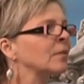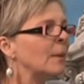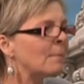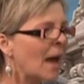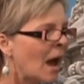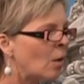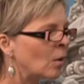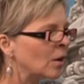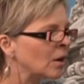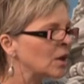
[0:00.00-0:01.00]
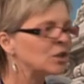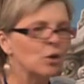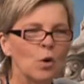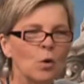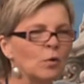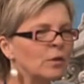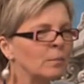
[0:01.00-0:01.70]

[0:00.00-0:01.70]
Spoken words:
the power to hold the